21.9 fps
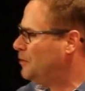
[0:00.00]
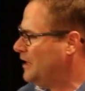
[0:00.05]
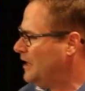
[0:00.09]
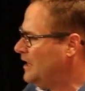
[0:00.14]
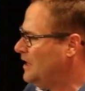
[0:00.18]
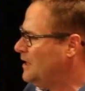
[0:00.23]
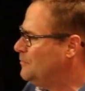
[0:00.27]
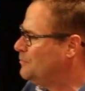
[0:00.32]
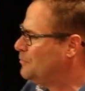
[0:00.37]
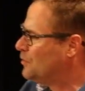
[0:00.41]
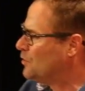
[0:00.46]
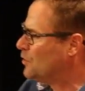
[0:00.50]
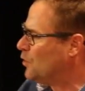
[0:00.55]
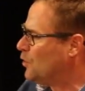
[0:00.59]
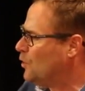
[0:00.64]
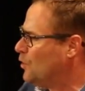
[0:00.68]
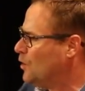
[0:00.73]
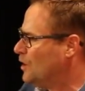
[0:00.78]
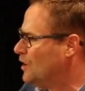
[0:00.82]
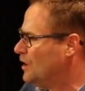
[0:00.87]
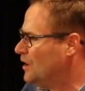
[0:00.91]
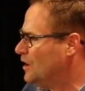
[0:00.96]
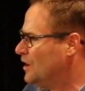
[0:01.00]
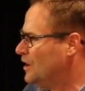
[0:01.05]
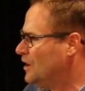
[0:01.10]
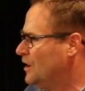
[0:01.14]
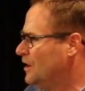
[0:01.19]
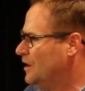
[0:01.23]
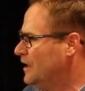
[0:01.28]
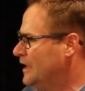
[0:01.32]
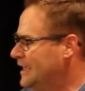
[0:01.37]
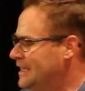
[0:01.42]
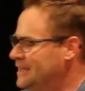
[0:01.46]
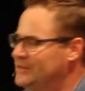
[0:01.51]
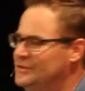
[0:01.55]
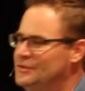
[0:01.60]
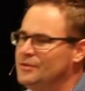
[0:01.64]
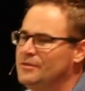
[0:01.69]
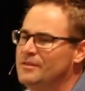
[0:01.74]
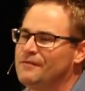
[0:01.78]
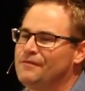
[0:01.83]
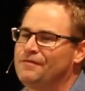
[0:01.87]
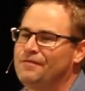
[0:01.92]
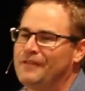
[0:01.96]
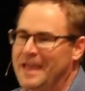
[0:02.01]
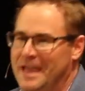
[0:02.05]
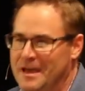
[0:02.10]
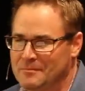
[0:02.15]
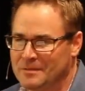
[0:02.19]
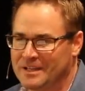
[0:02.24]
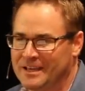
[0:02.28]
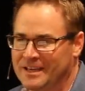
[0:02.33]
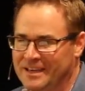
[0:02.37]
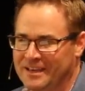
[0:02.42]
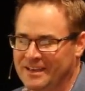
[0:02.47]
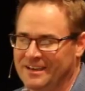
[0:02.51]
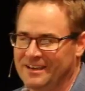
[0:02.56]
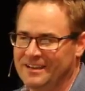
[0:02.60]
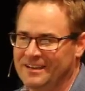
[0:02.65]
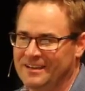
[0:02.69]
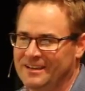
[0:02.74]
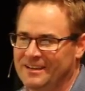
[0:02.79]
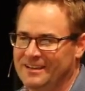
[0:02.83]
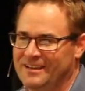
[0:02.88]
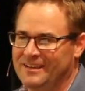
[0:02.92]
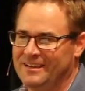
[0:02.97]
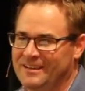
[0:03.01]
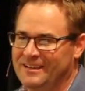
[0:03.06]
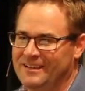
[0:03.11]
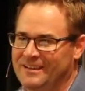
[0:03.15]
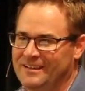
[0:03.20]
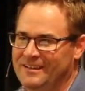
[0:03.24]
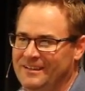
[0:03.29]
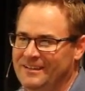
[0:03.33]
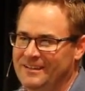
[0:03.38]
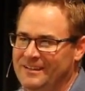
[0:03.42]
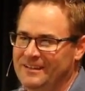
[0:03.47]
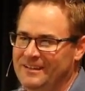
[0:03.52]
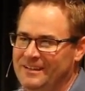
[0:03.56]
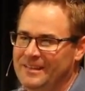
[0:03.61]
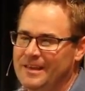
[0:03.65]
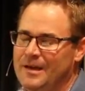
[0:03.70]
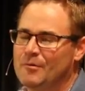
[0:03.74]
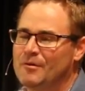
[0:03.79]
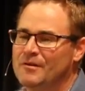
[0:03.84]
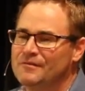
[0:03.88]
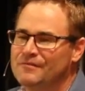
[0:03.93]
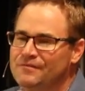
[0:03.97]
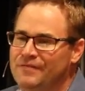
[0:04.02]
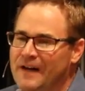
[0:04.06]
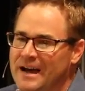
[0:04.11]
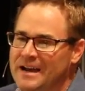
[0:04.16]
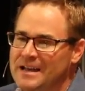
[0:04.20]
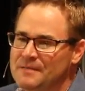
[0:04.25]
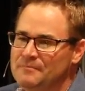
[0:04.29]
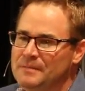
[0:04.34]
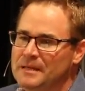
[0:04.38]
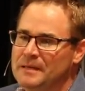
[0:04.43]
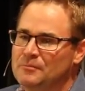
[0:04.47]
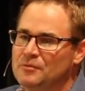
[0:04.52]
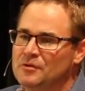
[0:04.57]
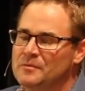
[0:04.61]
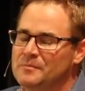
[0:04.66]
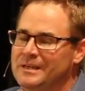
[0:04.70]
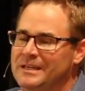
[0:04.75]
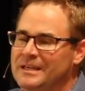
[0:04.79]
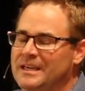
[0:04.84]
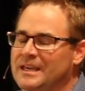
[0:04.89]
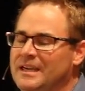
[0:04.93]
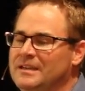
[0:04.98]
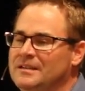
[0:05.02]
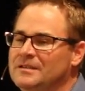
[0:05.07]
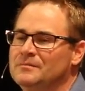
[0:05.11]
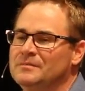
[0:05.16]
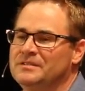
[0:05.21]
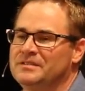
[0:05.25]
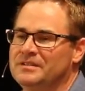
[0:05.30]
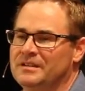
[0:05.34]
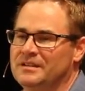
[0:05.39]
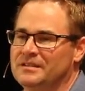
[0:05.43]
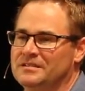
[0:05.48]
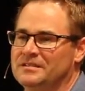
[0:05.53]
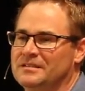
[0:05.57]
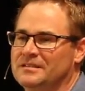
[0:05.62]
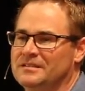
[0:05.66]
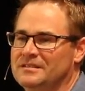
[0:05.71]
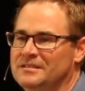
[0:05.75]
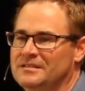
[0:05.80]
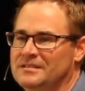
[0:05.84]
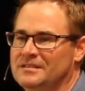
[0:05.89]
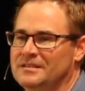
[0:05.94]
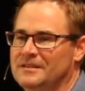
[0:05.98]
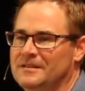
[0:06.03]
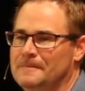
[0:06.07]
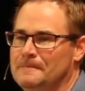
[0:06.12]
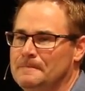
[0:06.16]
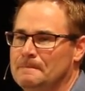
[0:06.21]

people into the family. They were inviting people to be kingdom citizens.